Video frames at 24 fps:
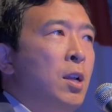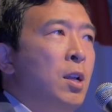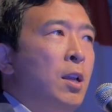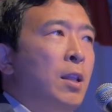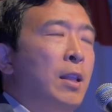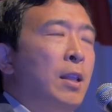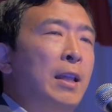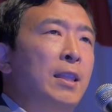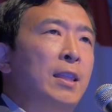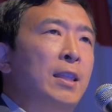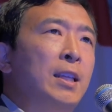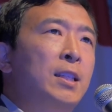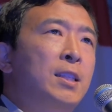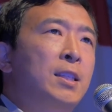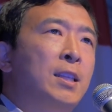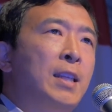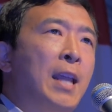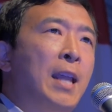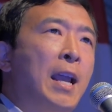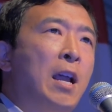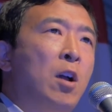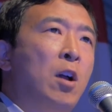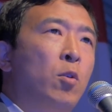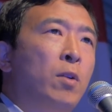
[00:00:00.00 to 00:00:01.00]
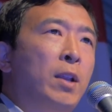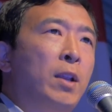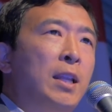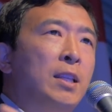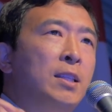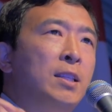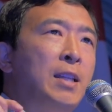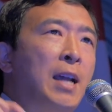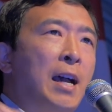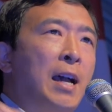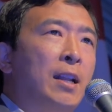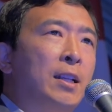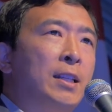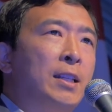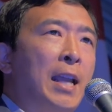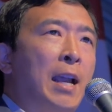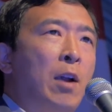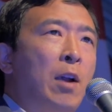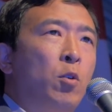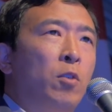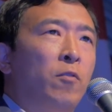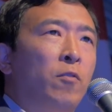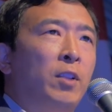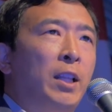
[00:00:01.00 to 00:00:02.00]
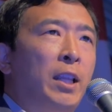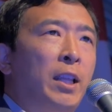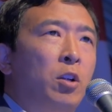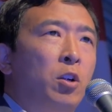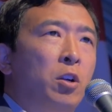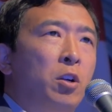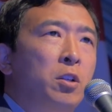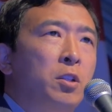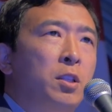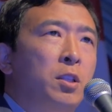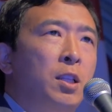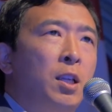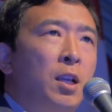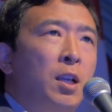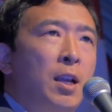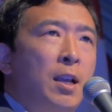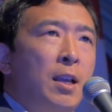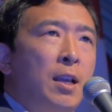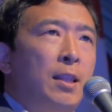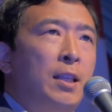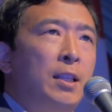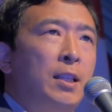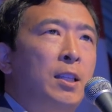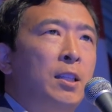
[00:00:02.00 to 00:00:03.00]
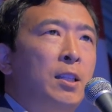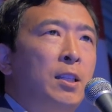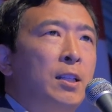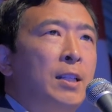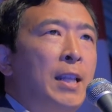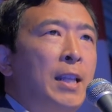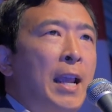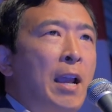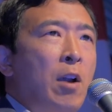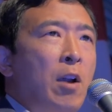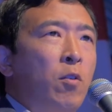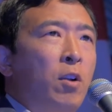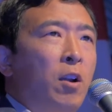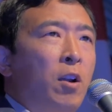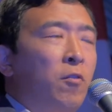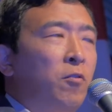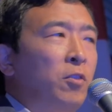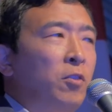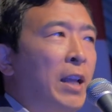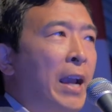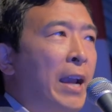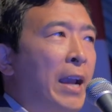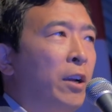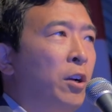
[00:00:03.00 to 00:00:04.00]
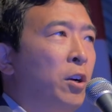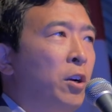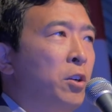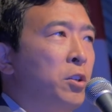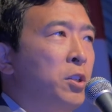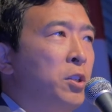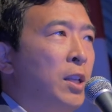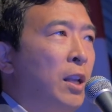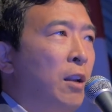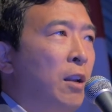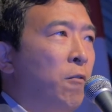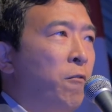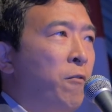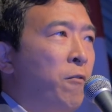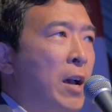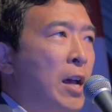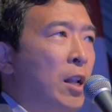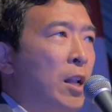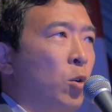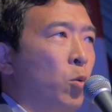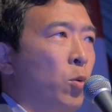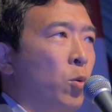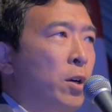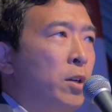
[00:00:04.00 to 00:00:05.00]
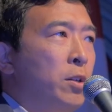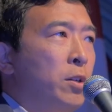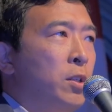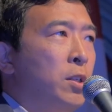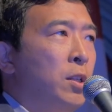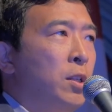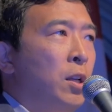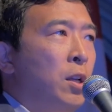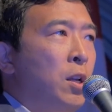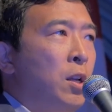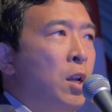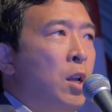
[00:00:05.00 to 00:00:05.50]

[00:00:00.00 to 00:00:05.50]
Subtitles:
That this town is not a town of leaders. This is a town of laggards and followers.